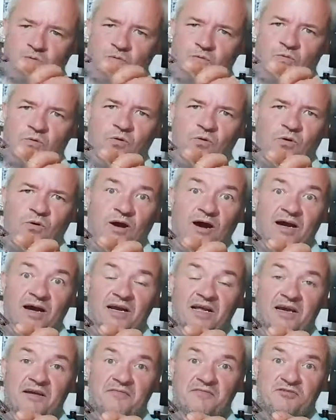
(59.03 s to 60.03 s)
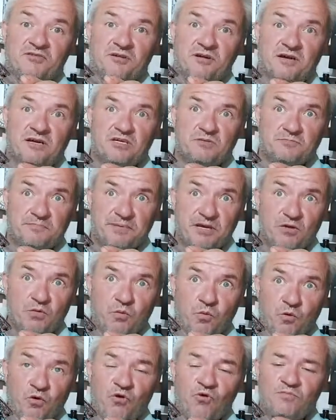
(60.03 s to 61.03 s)
Oh, and after, it's been a
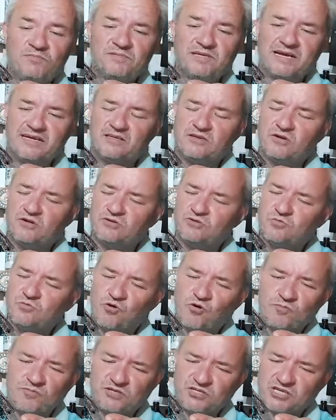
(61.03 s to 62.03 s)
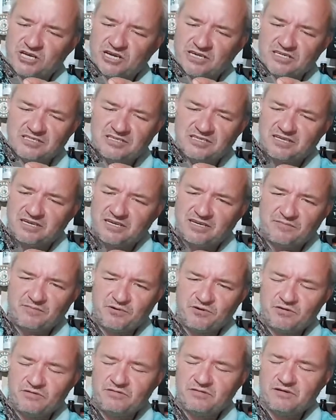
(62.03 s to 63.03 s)
warm day, not as warm as yesterday,
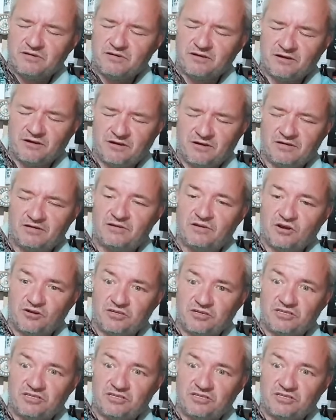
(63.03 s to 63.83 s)
but oh God,